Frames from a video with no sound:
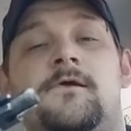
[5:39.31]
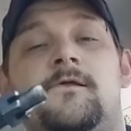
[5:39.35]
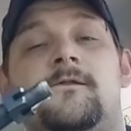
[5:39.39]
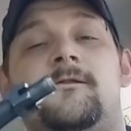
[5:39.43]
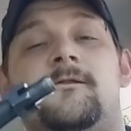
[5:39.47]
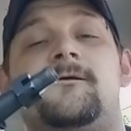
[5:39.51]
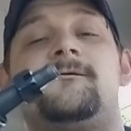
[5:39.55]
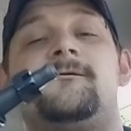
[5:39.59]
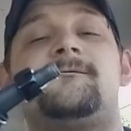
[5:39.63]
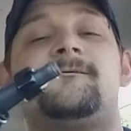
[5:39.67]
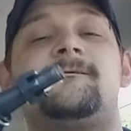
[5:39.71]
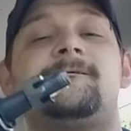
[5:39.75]

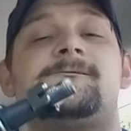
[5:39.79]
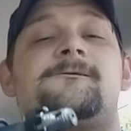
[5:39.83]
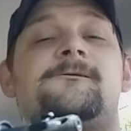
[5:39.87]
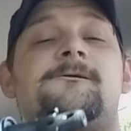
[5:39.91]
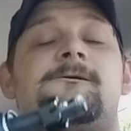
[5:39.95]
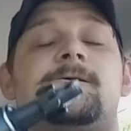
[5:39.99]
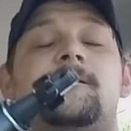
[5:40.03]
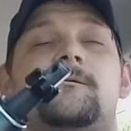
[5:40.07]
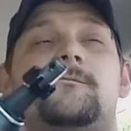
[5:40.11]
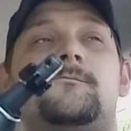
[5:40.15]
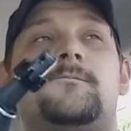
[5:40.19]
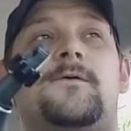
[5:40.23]
this is
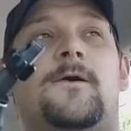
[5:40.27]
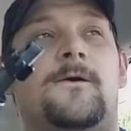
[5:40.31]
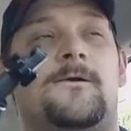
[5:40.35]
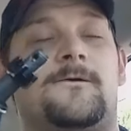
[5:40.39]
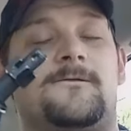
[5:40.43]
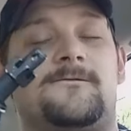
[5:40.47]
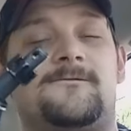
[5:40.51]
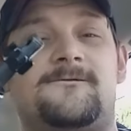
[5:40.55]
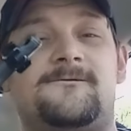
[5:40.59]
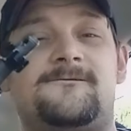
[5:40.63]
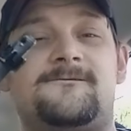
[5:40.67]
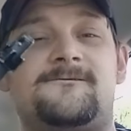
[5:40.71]

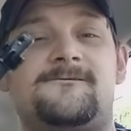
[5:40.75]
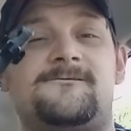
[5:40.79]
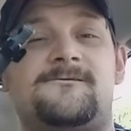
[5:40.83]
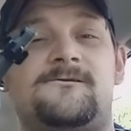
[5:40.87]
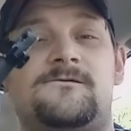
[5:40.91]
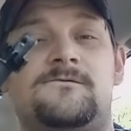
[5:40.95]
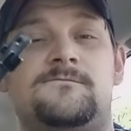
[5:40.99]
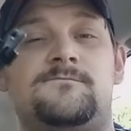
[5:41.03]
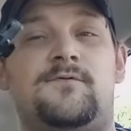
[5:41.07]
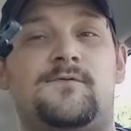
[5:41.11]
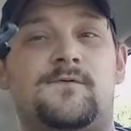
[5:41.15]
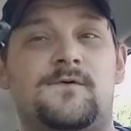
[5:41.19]

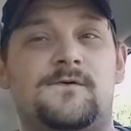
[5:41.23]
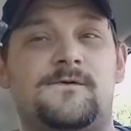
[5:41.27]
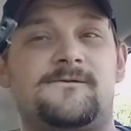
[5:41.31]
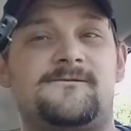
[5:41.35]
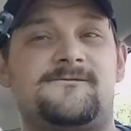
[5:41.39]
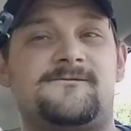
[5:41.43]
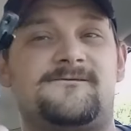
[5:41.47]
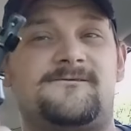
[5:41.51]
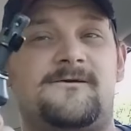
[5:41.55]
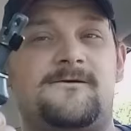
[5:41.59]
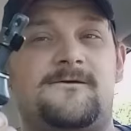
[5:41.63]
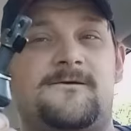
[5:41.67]
an
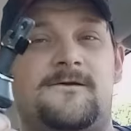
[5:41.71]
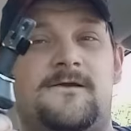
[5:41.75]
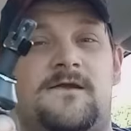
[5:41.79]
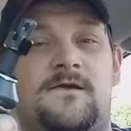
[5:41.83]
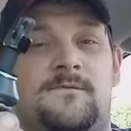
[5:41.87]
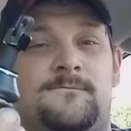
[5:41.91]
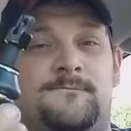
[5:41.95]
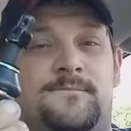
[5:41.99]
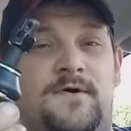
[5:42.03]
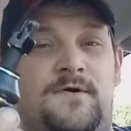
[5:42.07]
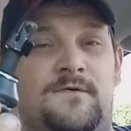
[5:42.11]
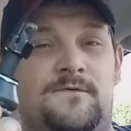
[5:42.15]
important steering
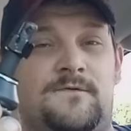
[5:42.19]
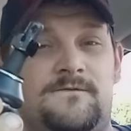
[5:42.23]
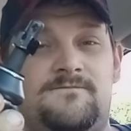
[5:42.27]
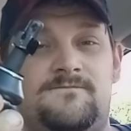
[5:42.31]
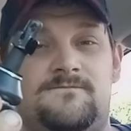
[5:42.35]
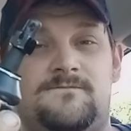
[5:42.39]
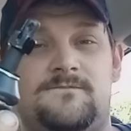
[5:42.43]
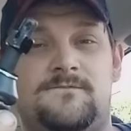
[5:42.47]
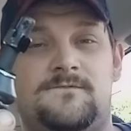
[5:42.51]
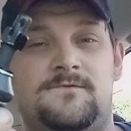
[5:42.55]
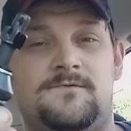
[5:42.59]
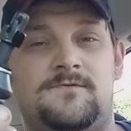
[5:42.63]
component,
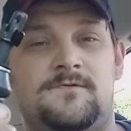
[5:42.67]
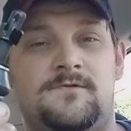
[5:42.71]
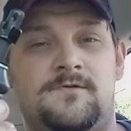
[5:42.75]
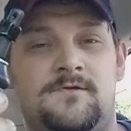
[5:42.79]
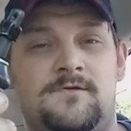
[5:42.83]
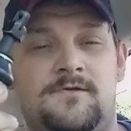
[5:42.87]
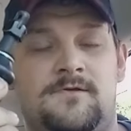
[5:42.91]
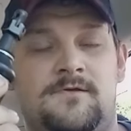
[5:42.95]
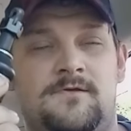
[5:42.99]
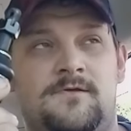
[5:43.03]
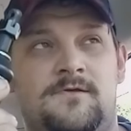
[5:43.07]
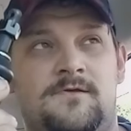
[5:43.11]

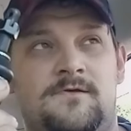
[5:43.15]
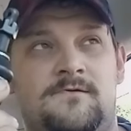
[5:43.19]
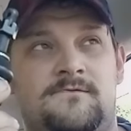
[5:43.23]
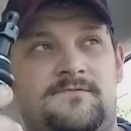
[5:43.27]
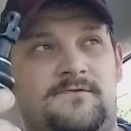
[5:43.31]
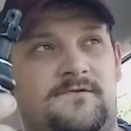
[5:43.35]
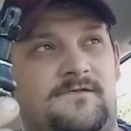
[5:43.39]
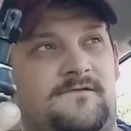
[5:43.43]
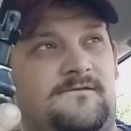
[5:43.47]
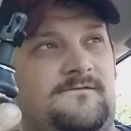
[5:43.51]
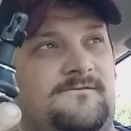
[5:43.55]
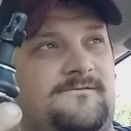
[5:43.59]

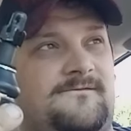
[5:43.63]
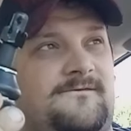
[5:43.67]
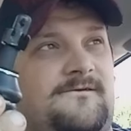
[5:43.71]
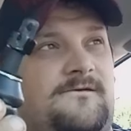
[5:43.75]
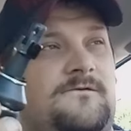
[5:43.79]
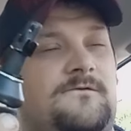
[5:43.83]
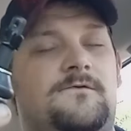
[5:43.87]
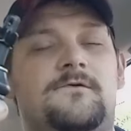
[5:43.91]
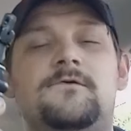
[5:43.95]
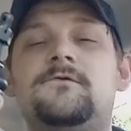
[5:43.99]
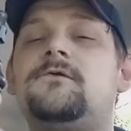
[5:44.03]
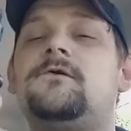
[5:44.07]
for those of
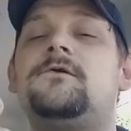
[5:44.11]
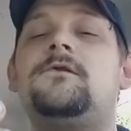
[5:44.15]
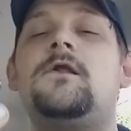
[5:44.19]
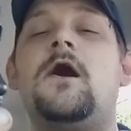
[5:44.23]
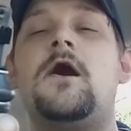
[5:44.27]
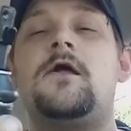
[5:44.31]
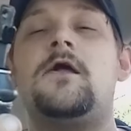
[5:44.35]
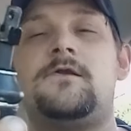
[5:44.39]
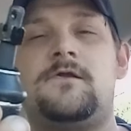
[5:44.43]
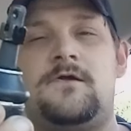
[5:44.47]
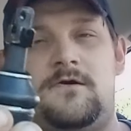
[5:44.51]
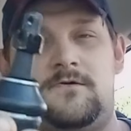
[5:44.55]
you who do
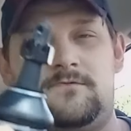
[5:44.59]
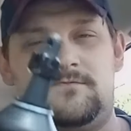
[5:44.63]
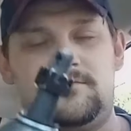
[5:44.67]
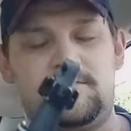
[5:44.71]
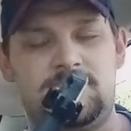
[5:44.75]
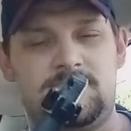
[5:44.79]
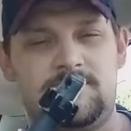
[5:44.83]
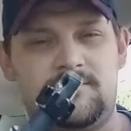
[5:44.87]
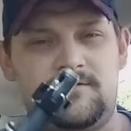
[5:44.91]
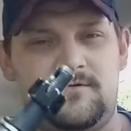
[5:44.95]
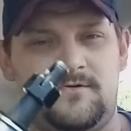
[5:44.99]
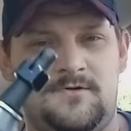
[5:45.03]
not know.
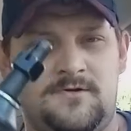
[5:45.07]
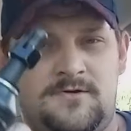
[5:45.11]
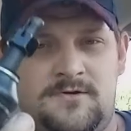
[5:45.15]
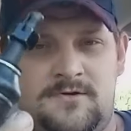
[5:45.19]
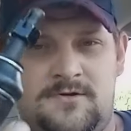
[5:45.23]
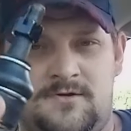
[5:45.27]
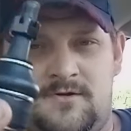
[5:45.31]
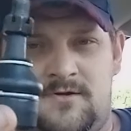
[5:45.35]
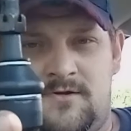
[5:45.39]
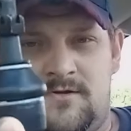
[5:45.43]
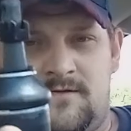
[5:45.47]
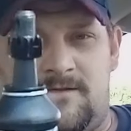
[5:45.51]

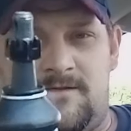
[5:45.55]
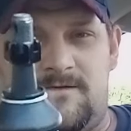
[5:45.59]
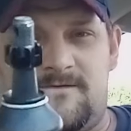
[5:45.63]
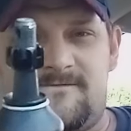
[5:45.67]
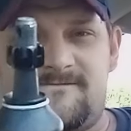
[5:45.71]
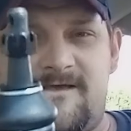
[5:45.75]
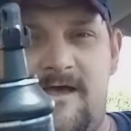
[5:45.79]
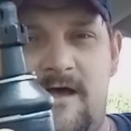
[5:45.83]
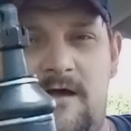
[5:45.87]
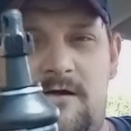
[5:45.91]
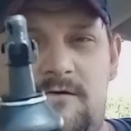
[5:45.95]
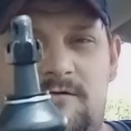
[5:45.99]

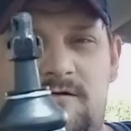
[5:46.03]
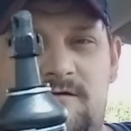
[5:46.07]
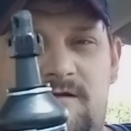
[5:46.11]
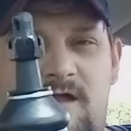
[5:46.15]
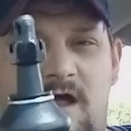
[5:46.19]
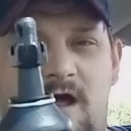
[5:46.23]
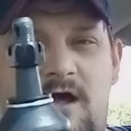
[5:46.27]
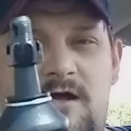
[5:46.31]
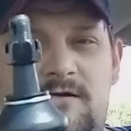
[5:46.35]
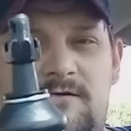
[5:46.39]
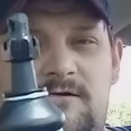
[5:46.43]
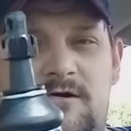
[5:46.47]
This outer
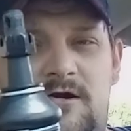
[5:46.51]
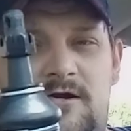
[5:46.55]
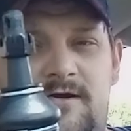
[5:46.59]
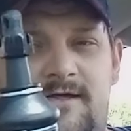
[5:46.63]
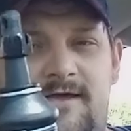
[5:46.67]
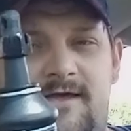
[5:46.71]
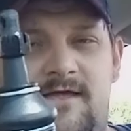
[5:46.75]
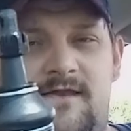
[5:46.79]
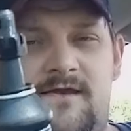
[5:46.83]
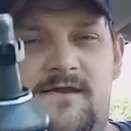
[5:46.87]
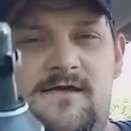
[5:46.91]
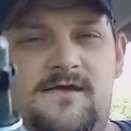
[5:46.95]
tie rod
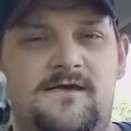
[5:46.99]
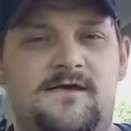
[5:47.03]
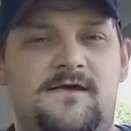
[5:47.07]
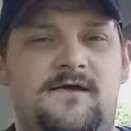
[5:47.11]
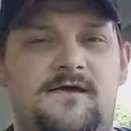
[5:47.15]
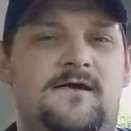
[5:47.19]
end